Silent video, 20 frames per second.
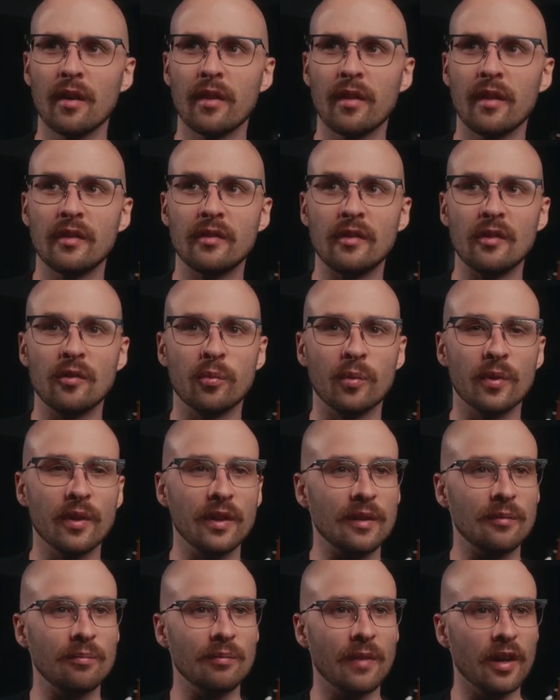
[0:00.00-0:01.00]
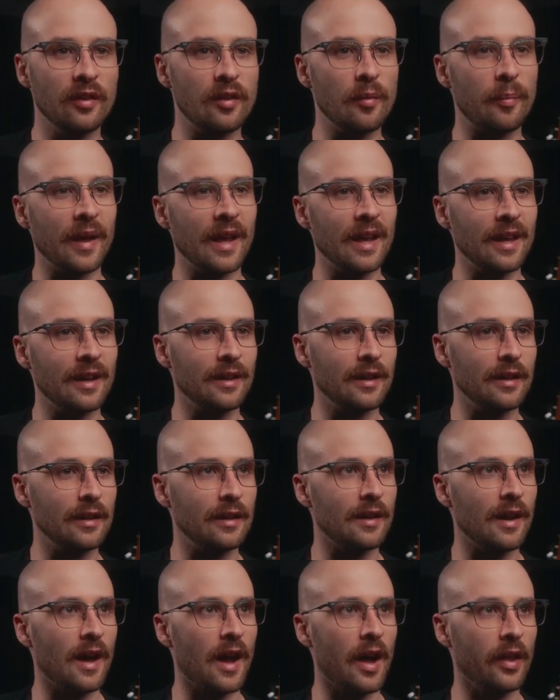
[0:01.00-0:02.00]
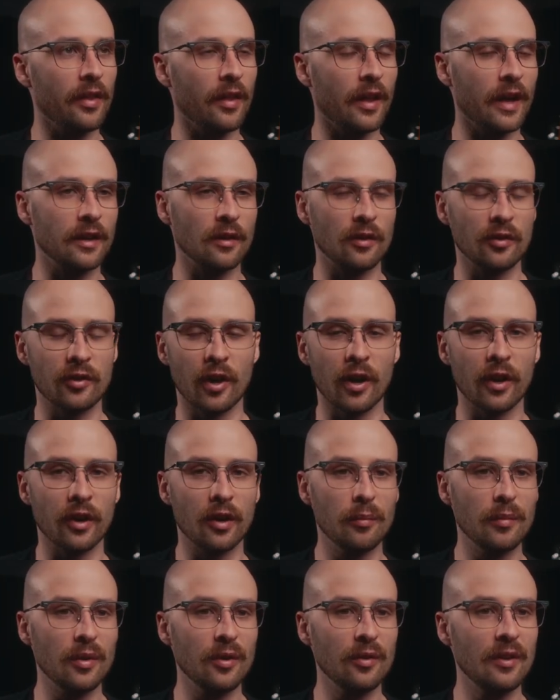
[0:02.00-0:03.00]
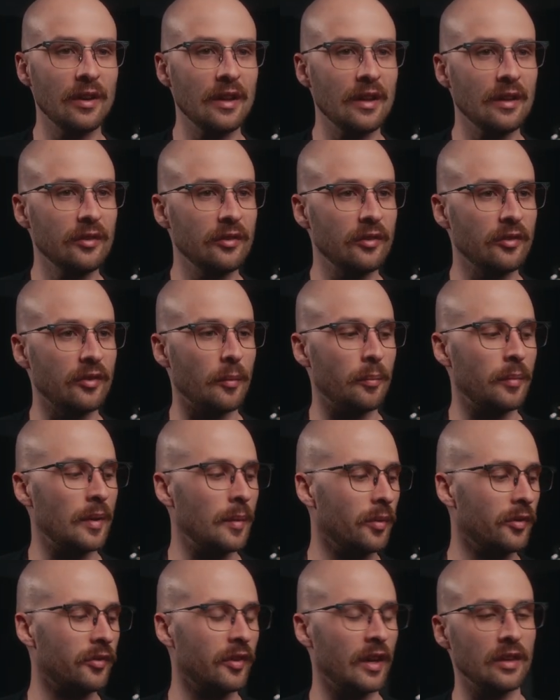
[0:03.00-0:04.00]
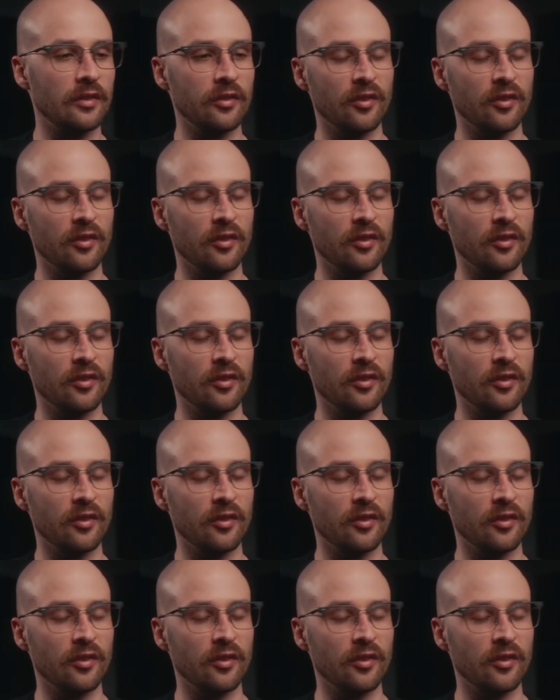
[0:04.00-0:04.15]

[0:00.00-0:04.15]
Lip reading: of this is really a debate in online guitar communities. Some people say it's